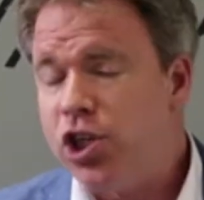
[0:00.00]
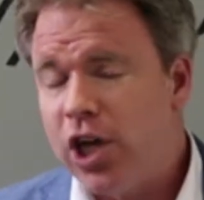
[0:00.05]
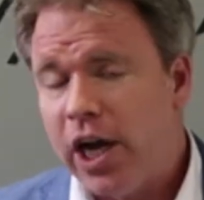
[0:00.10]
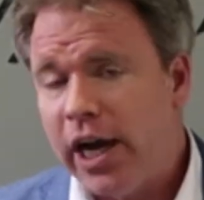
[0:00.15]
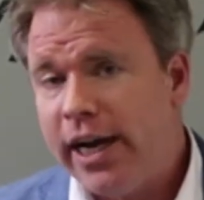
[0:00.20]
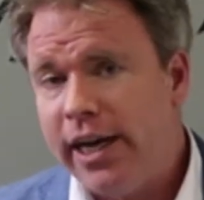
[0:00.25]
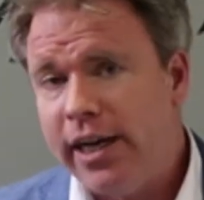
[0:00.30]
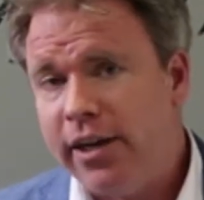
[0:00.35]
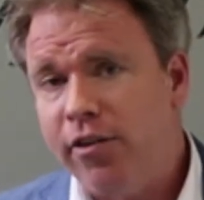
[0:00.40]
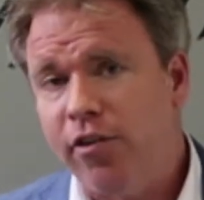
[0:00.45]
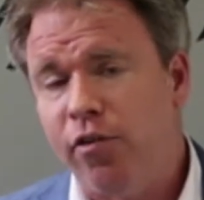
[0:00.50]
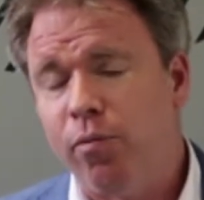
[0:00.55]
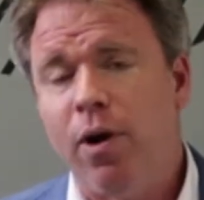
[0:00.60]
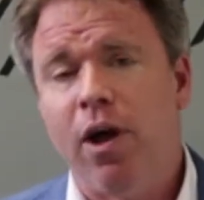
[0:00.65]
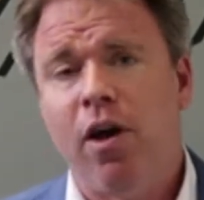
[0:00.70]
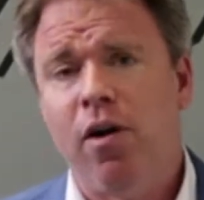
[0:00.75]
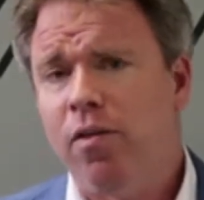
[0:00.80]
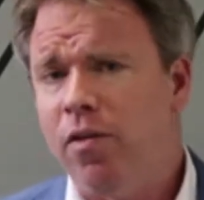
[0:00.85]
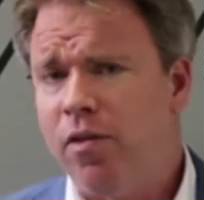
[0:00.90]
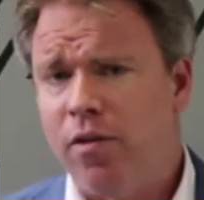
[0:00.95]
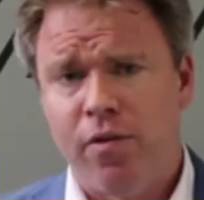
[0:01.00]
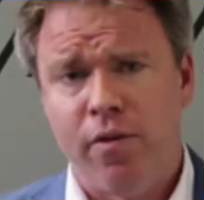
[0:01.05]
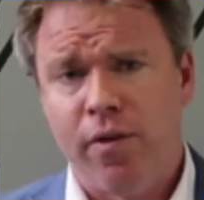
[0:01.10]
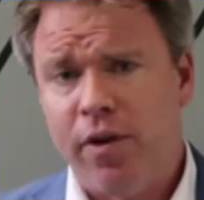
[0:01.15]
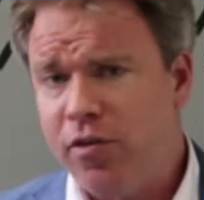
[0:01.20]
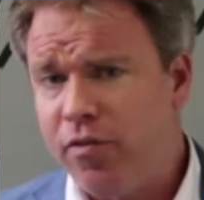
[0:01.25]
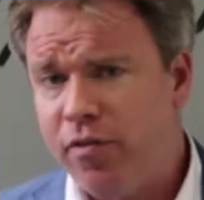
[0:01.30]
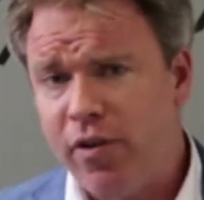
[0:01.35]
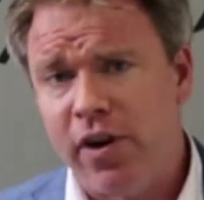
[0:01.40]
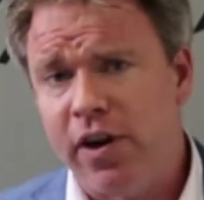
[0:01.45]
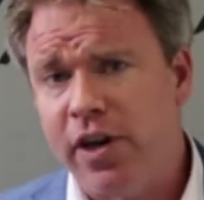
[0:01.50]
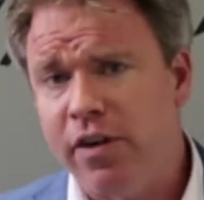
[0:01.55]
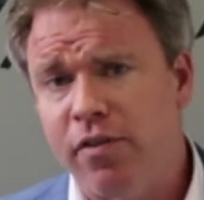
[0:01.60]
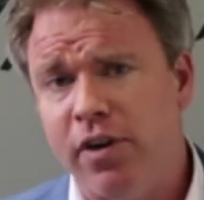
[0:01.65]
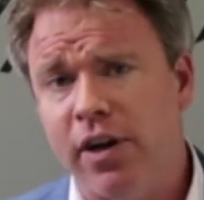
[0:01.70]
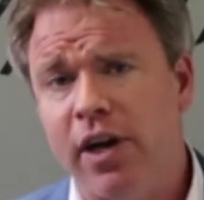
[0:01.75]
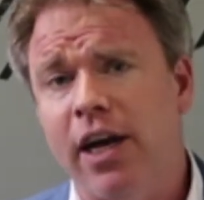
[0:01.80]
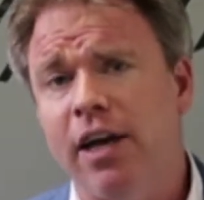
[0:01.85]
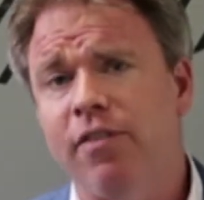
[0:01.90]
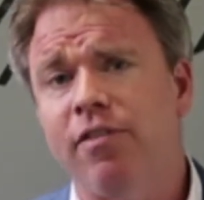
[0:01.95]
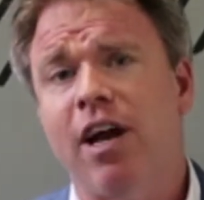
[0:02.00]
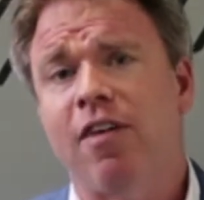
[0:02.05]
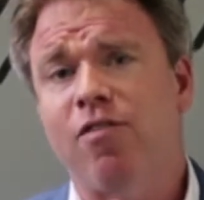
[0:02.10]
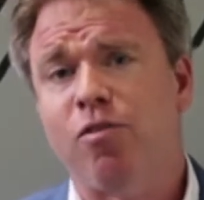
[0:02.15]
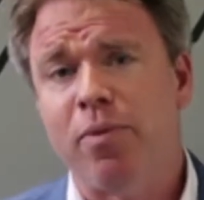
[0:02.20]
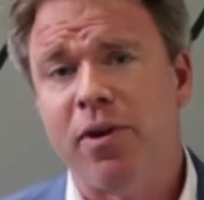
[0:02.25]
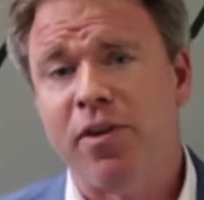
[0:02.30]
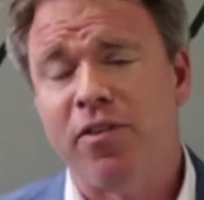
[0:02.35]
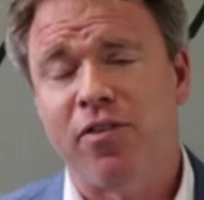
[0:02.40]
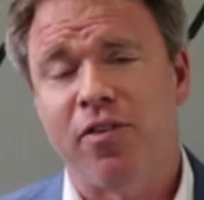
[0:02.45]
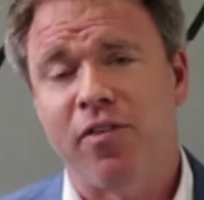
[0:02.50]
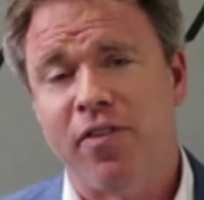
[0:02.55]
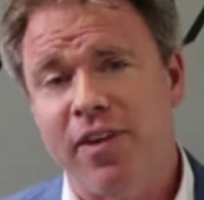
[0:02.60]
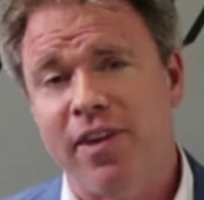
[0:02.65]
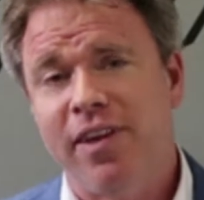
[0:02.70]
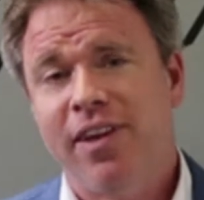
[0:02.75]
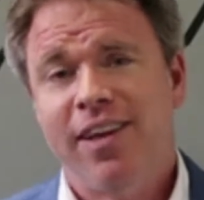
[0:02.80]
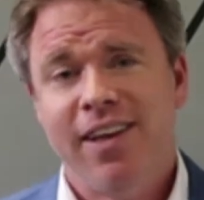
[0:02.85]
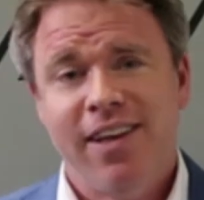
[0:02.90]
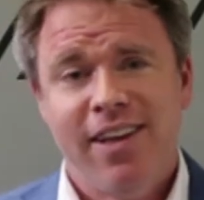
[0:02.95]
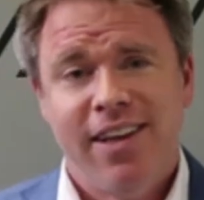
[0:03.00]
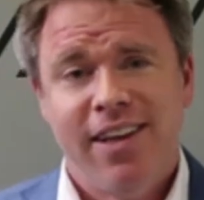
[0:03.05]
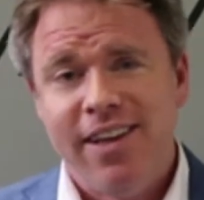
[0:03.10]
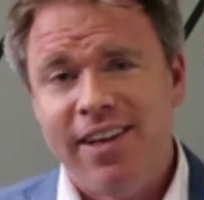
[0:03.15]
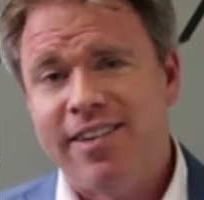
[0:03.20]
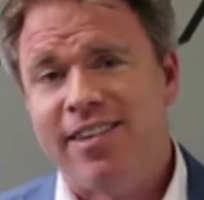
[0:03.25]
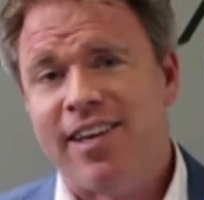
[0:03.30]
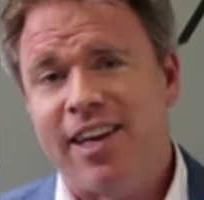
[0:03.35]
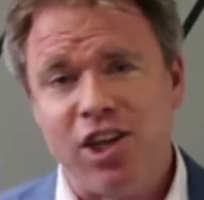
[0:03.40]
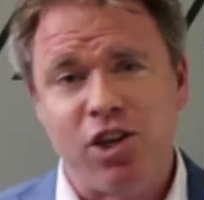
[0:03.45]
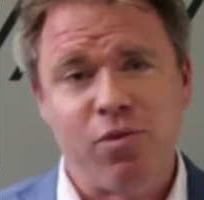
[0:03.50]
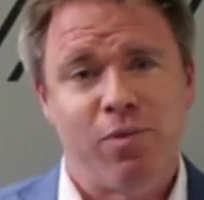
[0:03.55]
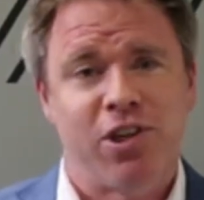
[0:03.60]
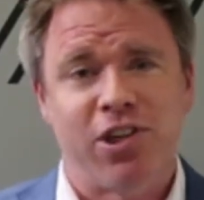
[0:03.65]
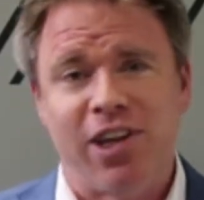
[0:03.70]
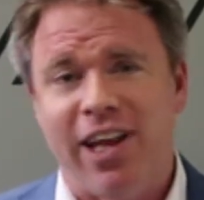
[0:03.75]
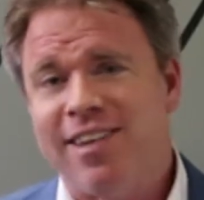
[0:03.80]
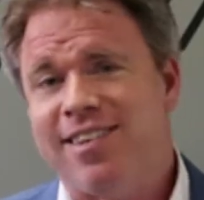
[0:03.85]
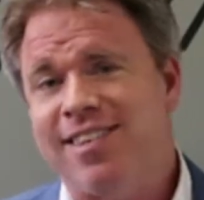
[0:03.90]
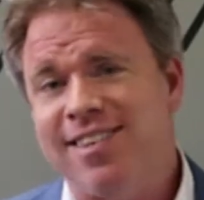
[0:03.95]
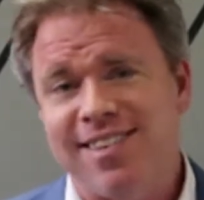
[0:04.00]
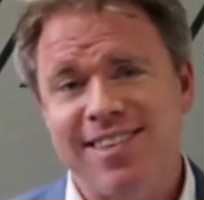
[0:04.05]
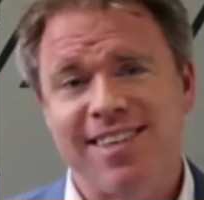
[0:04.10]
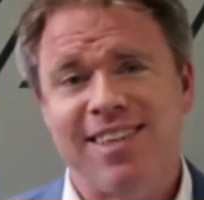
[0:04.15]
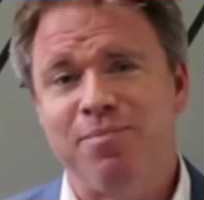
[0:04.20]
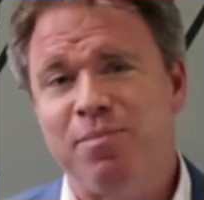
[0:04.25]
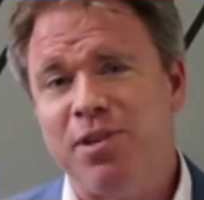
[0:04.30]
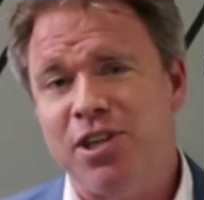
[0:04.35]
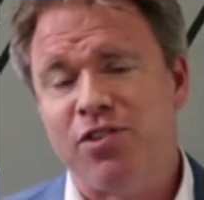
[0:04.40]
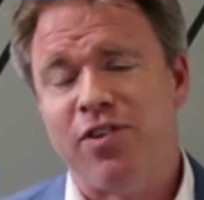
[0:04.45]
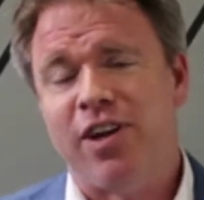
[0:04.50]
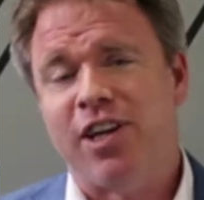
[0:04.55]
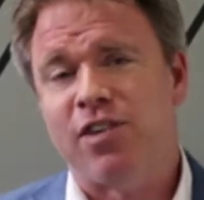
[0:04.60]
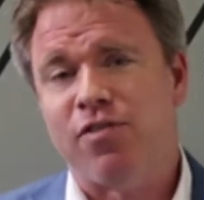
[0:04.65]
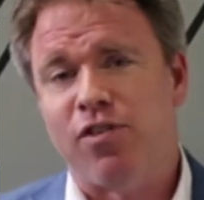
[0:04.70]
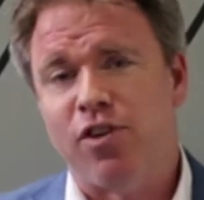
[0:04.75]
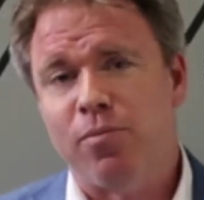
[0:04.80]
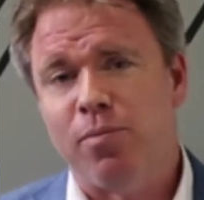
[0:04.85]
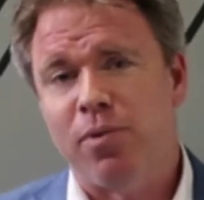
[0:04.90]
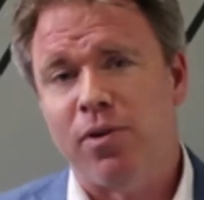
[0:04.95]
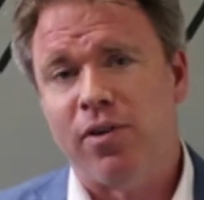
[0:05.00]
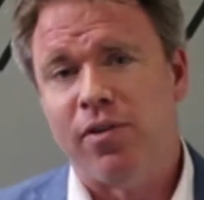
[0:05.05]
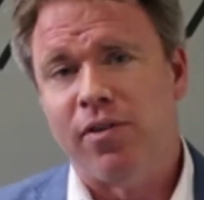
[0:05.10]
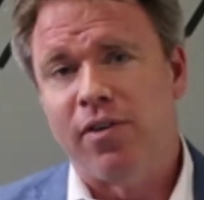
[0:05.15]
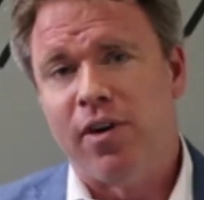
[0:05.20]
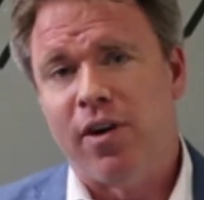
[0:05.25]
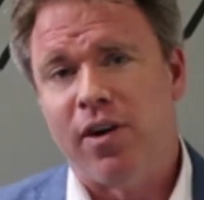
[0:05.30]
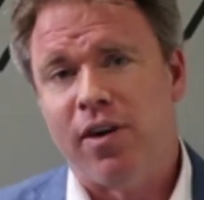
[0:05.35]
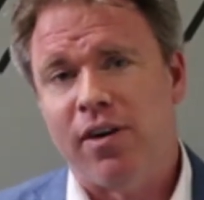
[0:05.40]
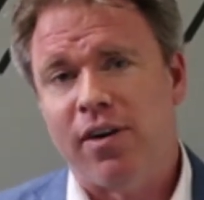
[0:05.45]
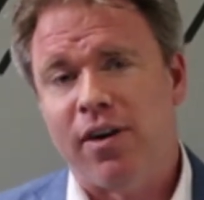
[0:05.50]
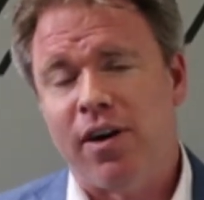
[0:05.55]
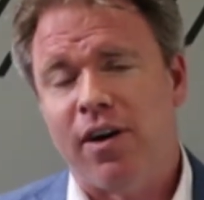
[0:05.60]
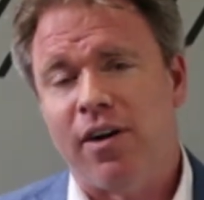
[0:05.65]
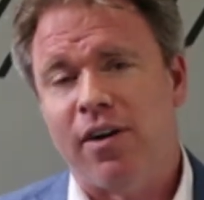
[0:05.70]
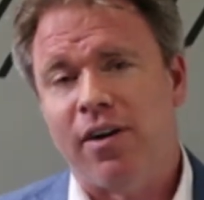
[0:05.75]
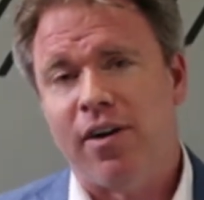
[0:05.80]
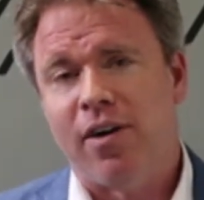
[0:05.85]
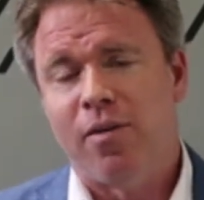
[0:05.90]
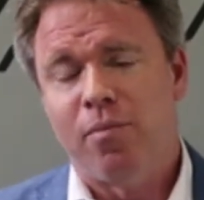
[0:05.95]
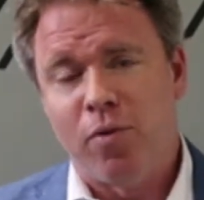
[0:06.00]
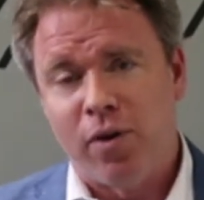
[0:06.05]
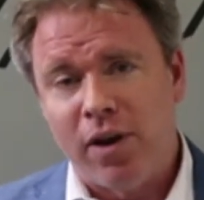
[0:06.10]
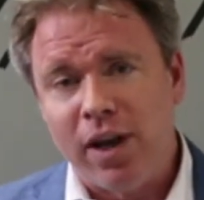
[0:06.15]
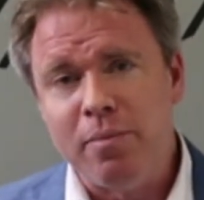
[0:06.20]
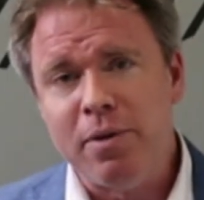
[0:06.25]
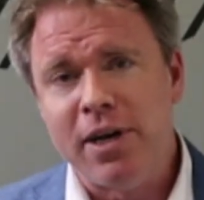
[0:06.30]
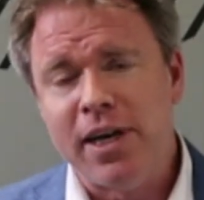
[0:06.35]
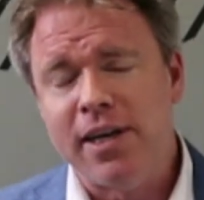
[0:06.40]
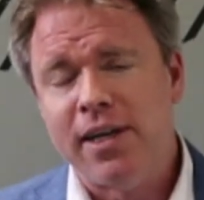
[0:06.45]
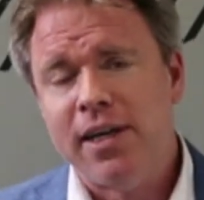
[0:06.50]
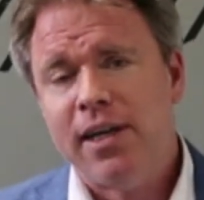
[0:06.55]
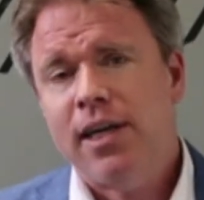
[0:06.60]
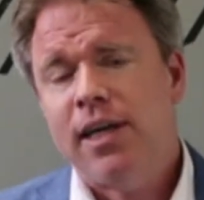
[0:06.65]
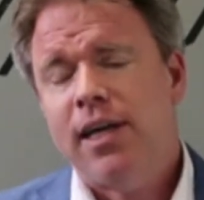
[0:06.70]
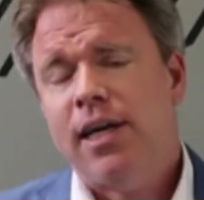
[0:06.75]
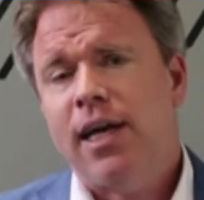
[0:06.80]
China as well, although has a very different kind of government, so the extent to which lessons can be transferable are more limited.